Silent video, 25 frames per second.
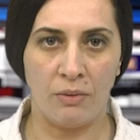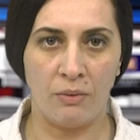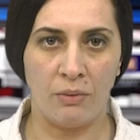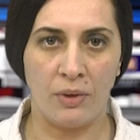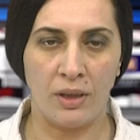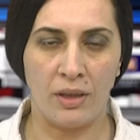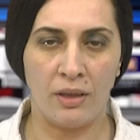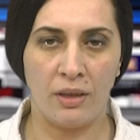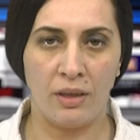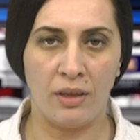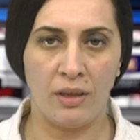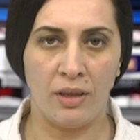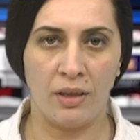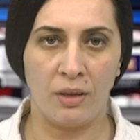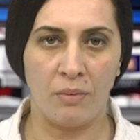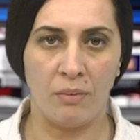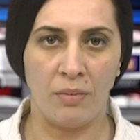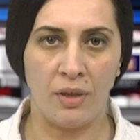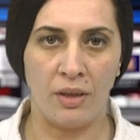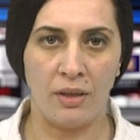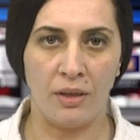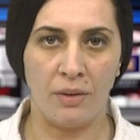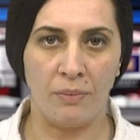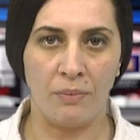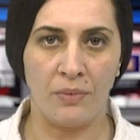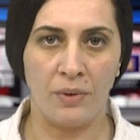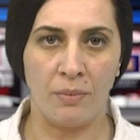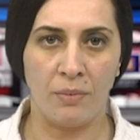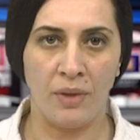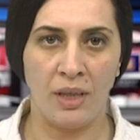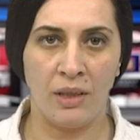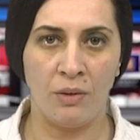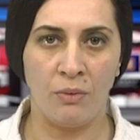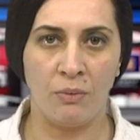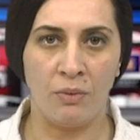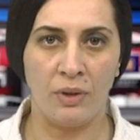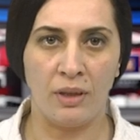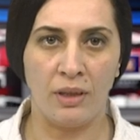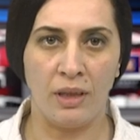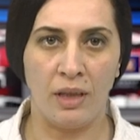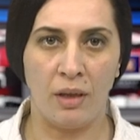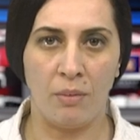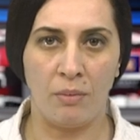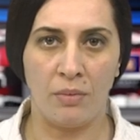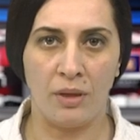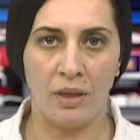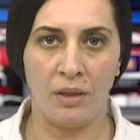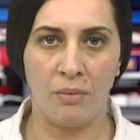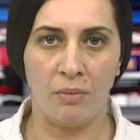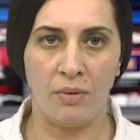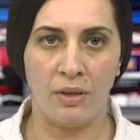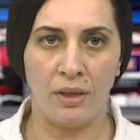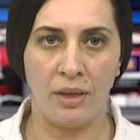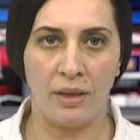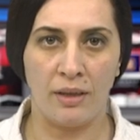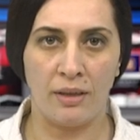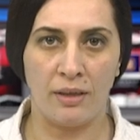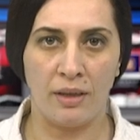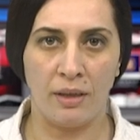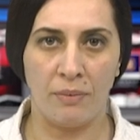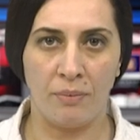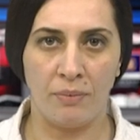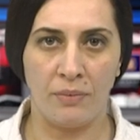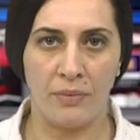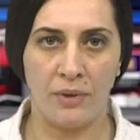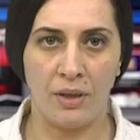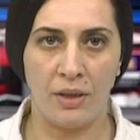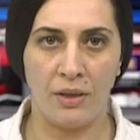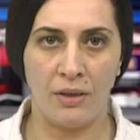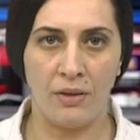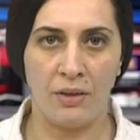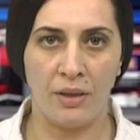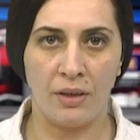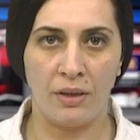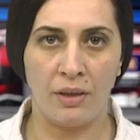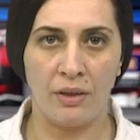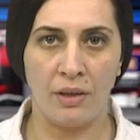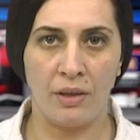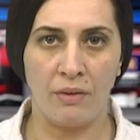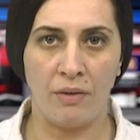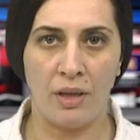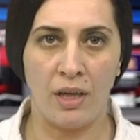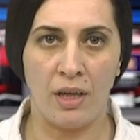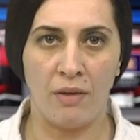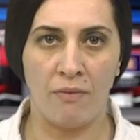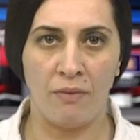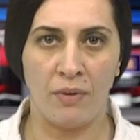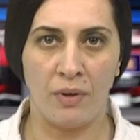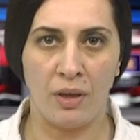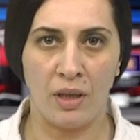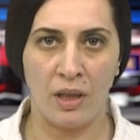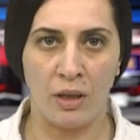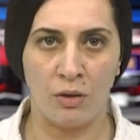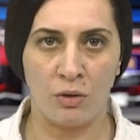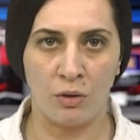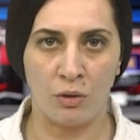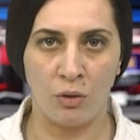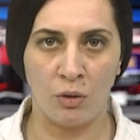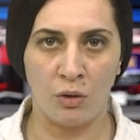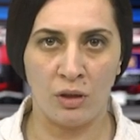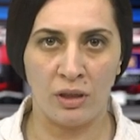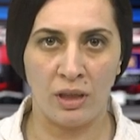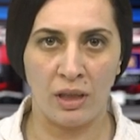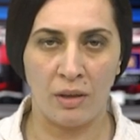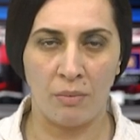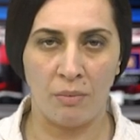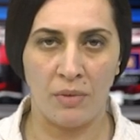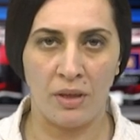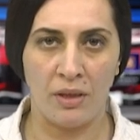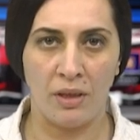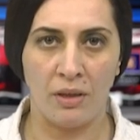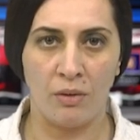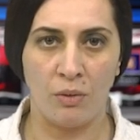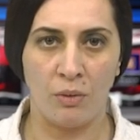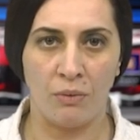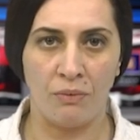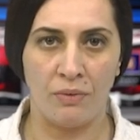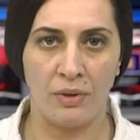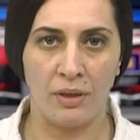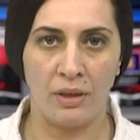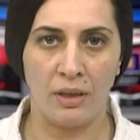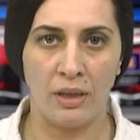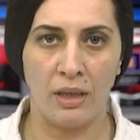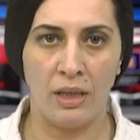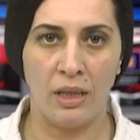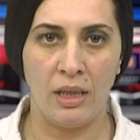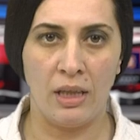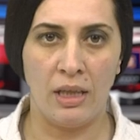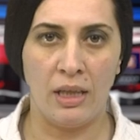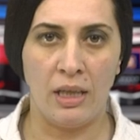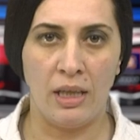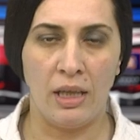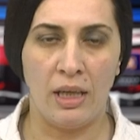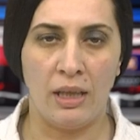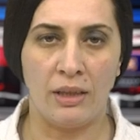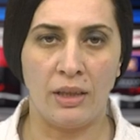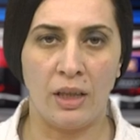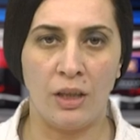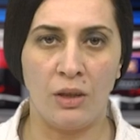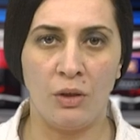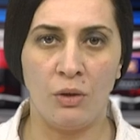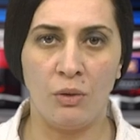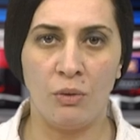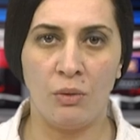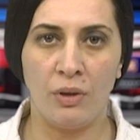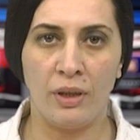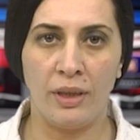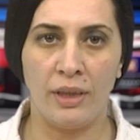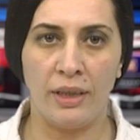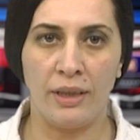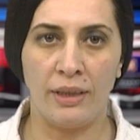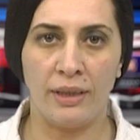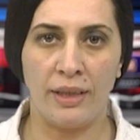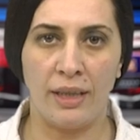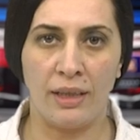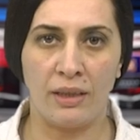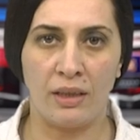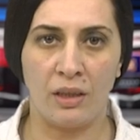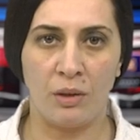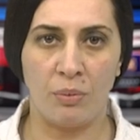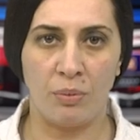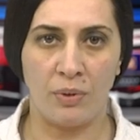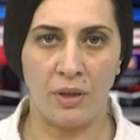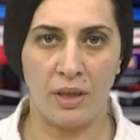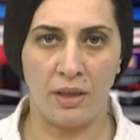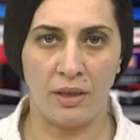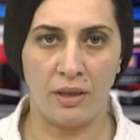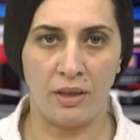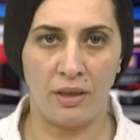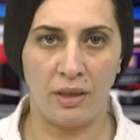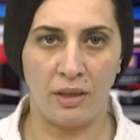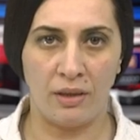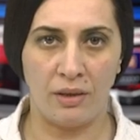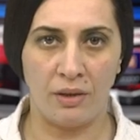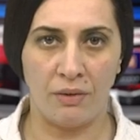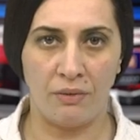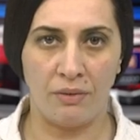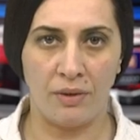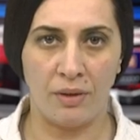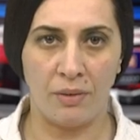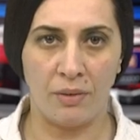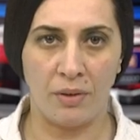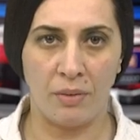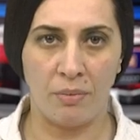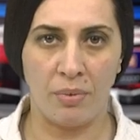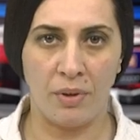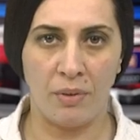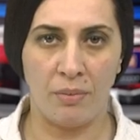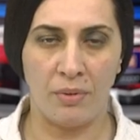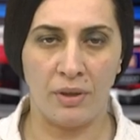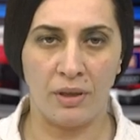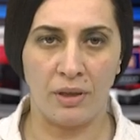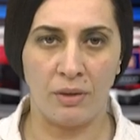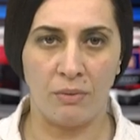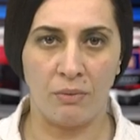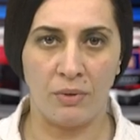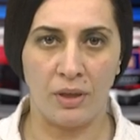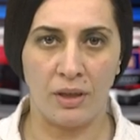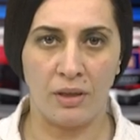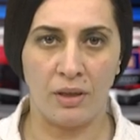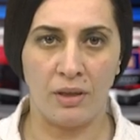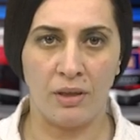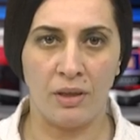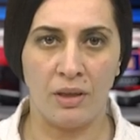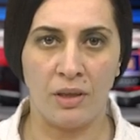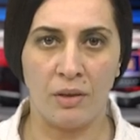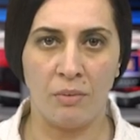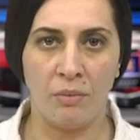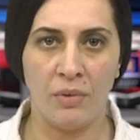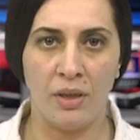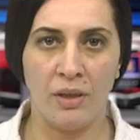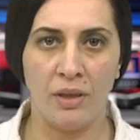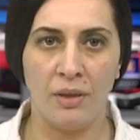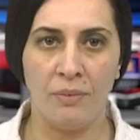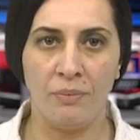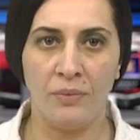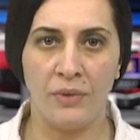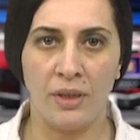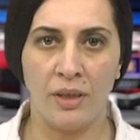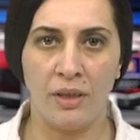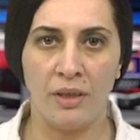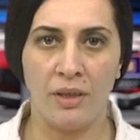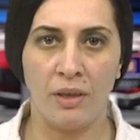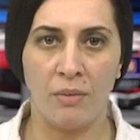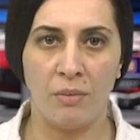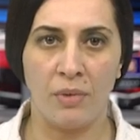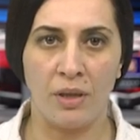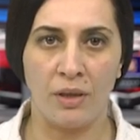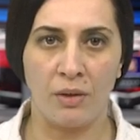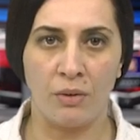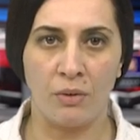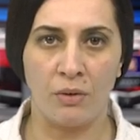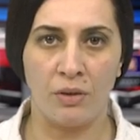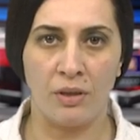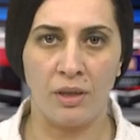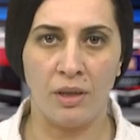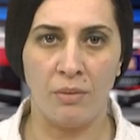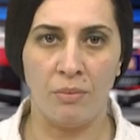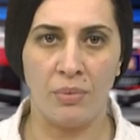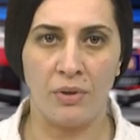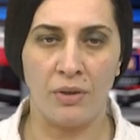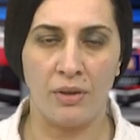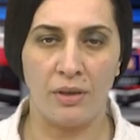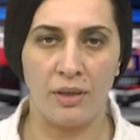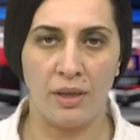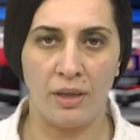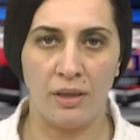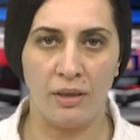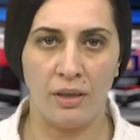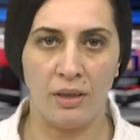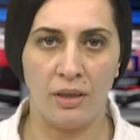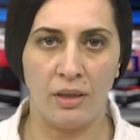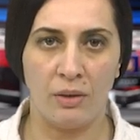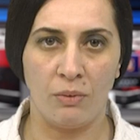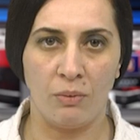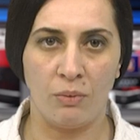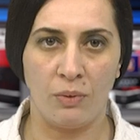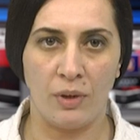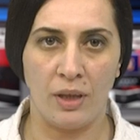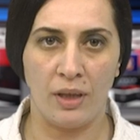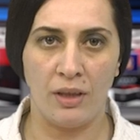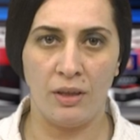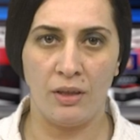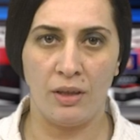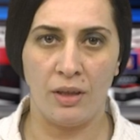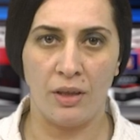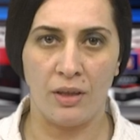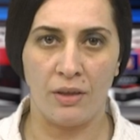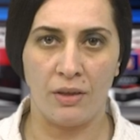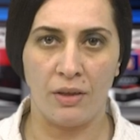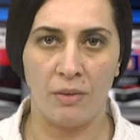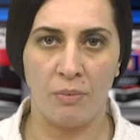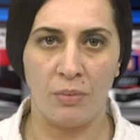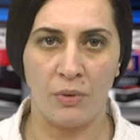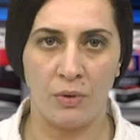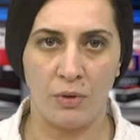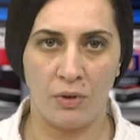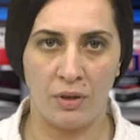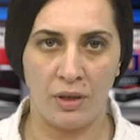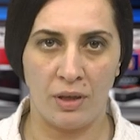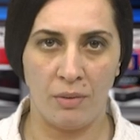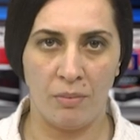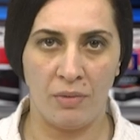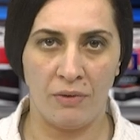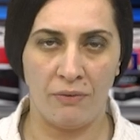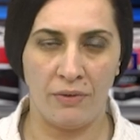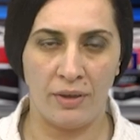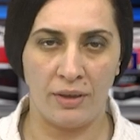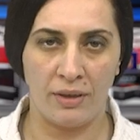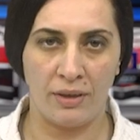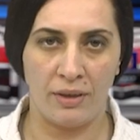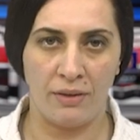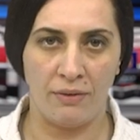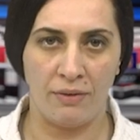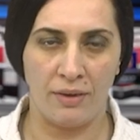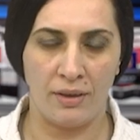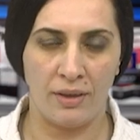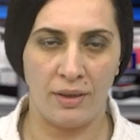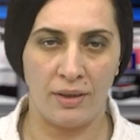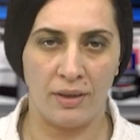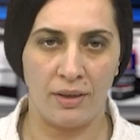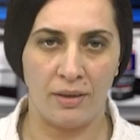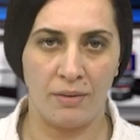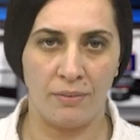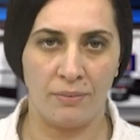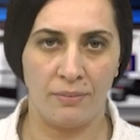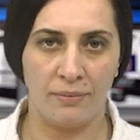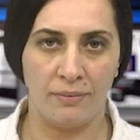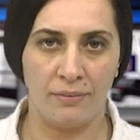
of Western Armenia met with Hamlet Minasyan, director of ESCO's Armenian office. The newly elected president of the Republic of Western Armenia, Lydia Margosian, presented the one-year program of activities.